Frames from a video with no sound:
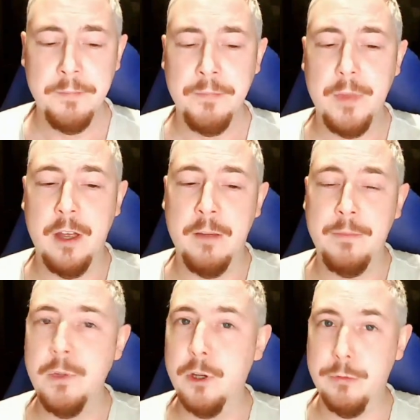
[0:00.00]
Um,
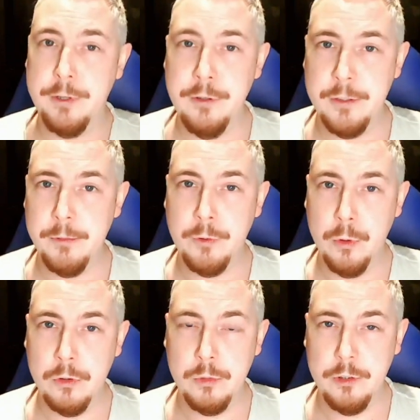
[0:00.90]
you could reuse them, of
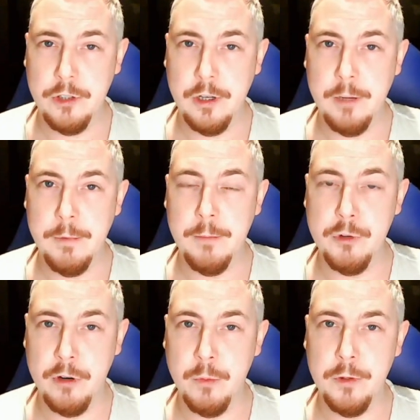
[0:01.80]
course, which I, am
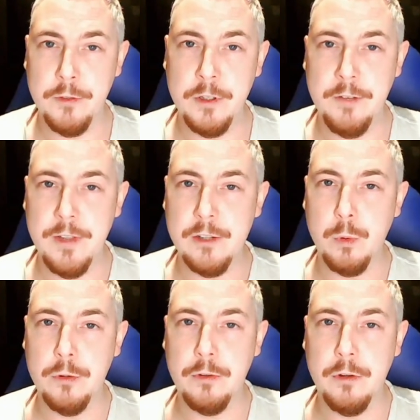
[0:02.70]
sure I would have done if that's
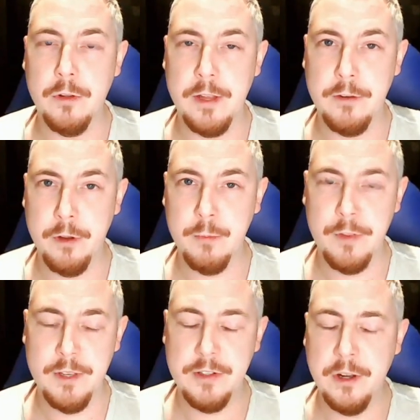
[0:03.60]
what they'd have come with
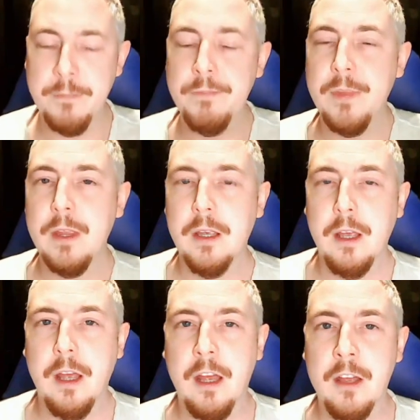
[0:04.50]
this time.
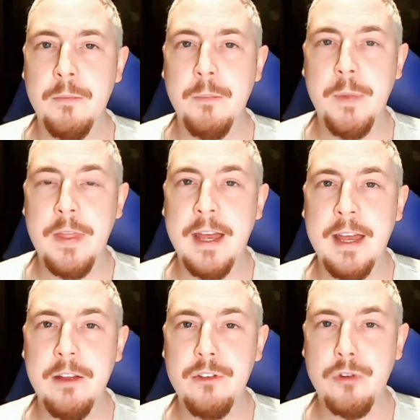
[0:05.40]
Um, but
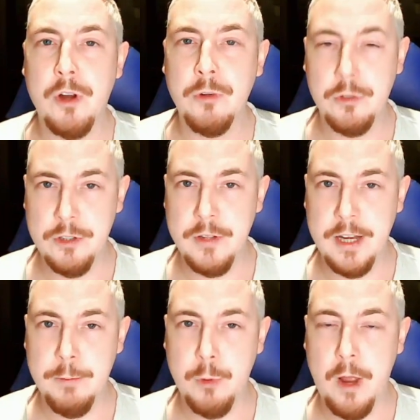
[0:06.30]
they're trying not to do that
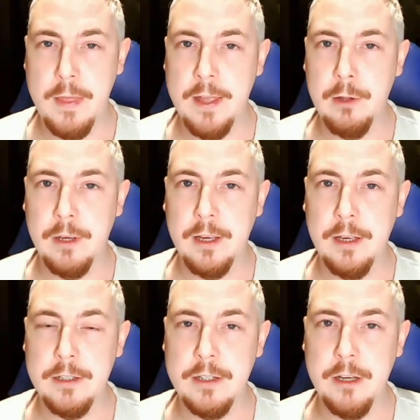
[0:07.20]
anymore, and they're looking
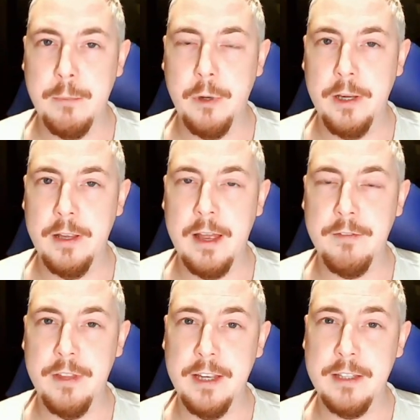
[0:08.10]
at uh, putting
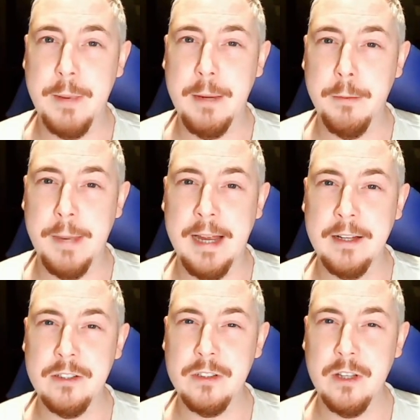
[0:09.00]
everything into paper
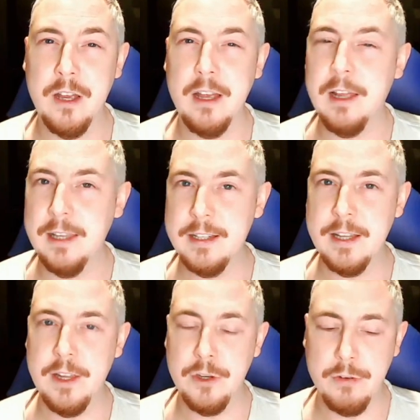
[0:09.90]
bags, at least in
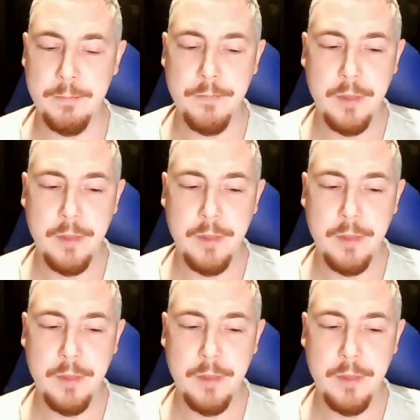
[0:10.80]
the interim,